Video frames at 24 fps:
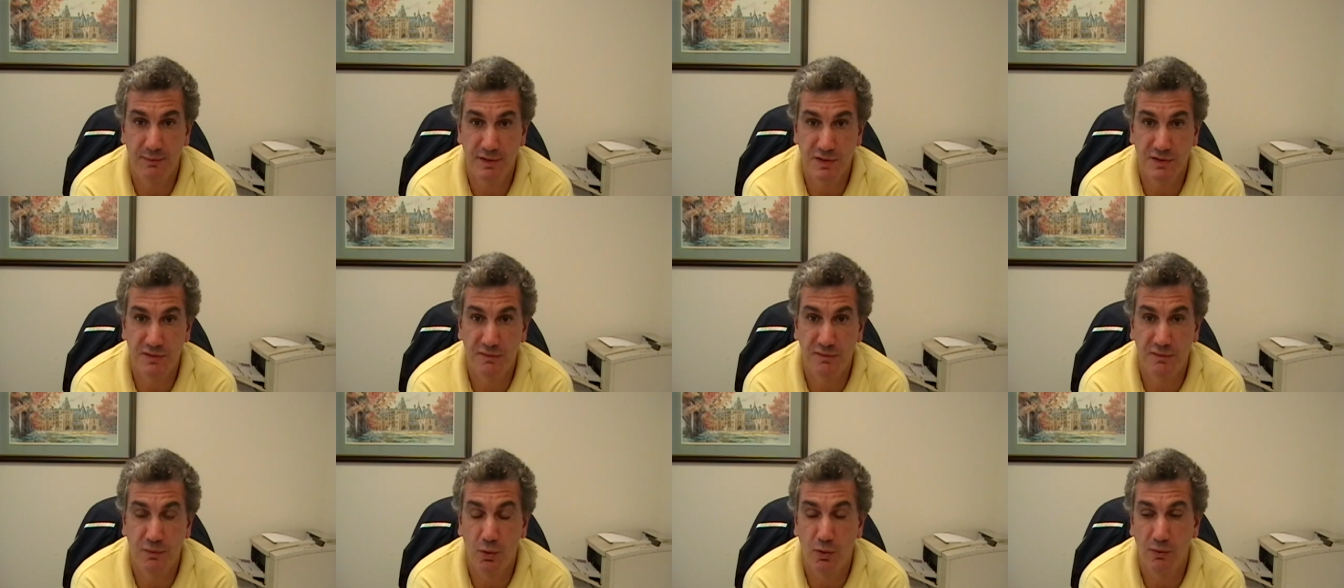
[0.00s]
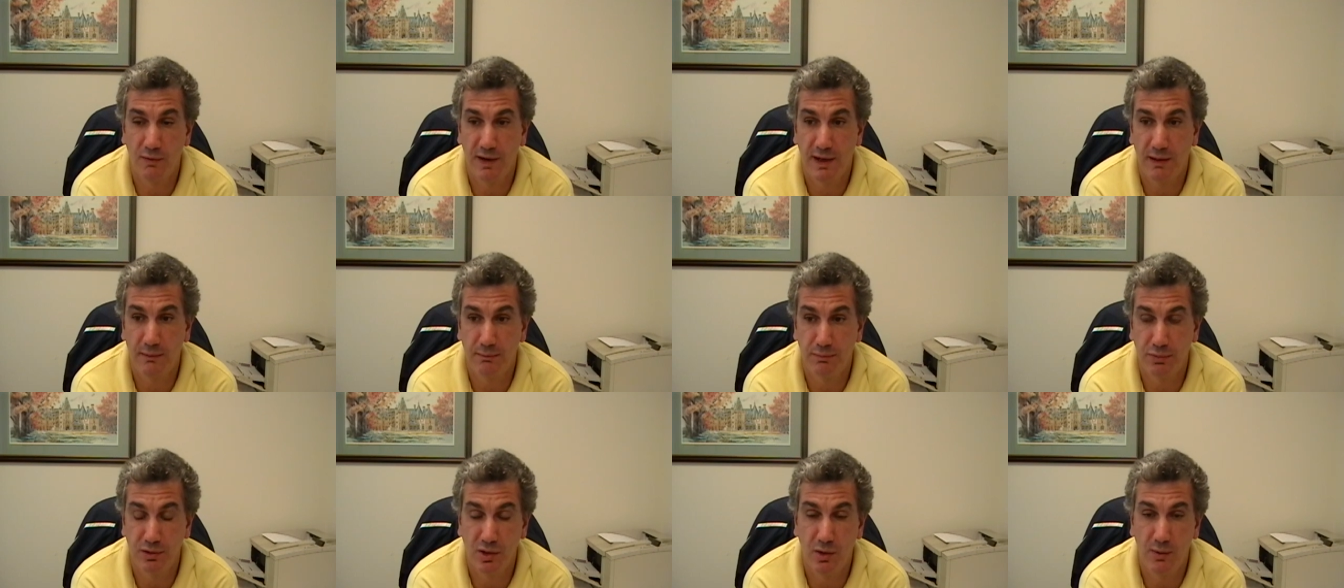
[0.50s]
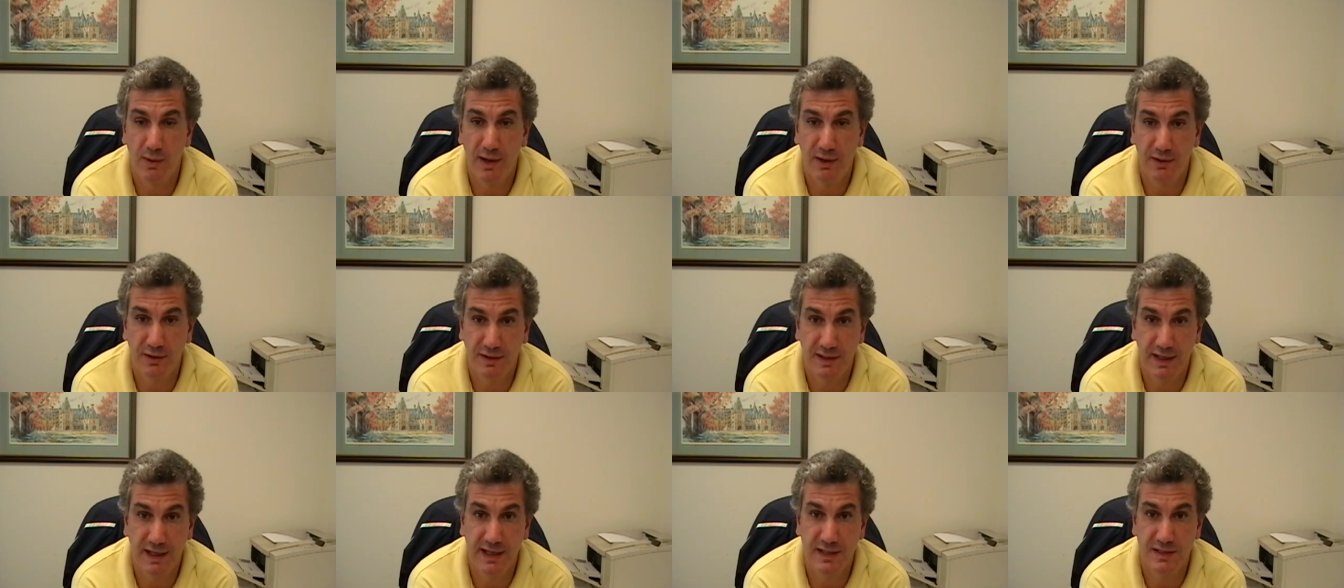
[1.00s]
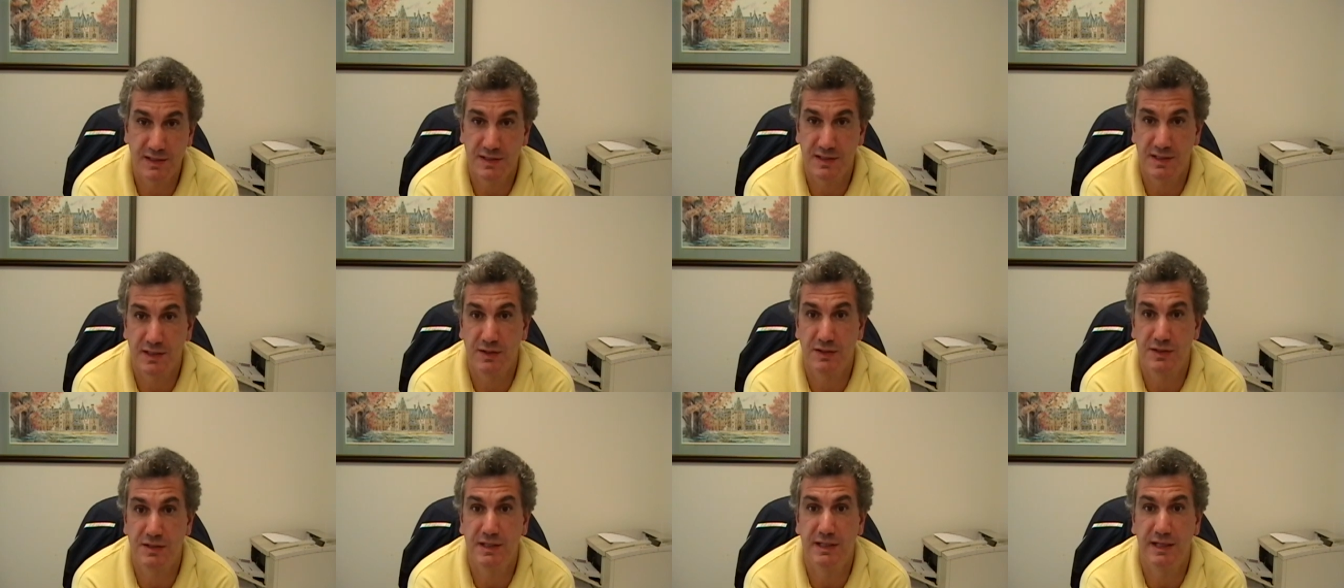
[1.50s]
from his four-round blowout at the hands of
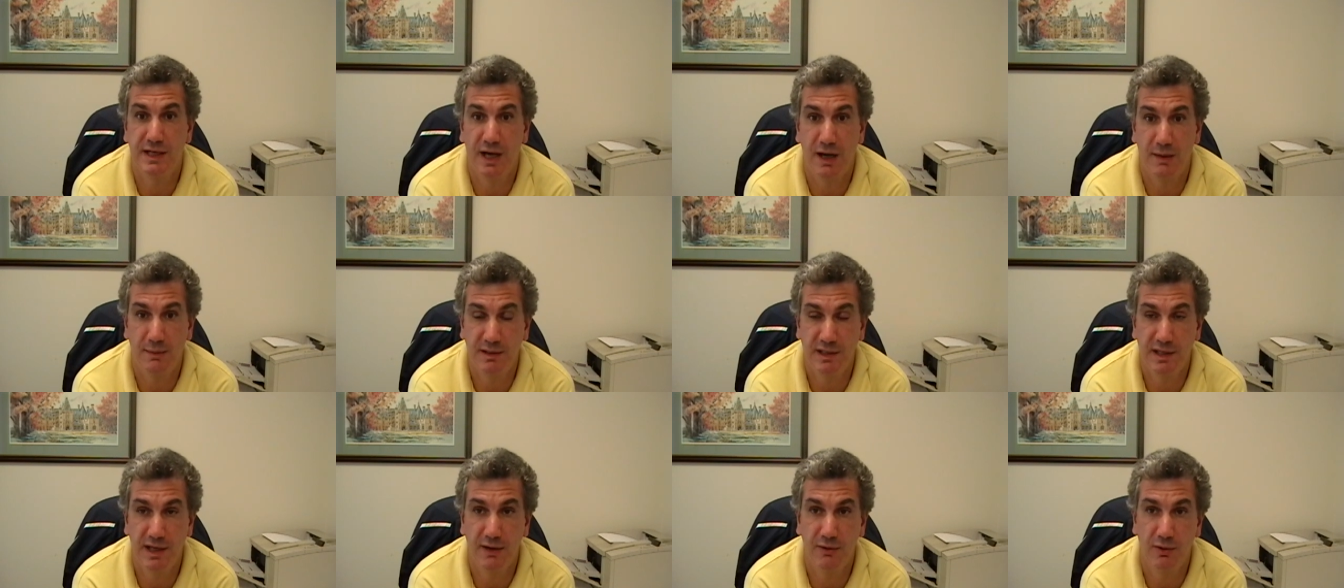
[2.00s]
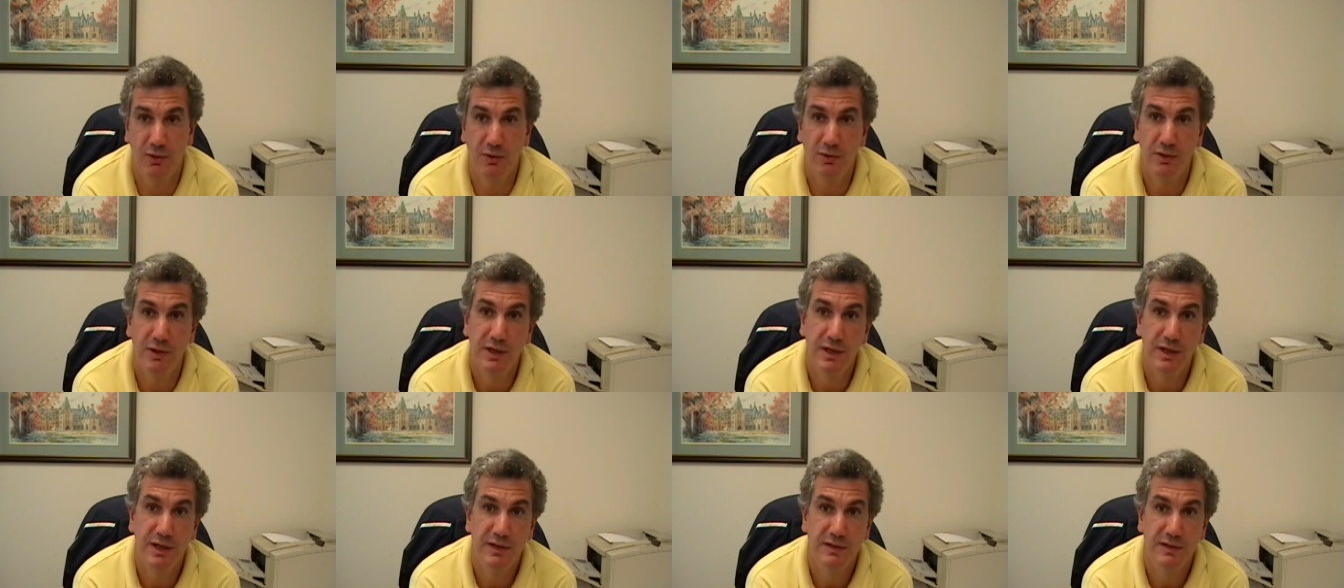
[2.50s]
Celestino Caballero,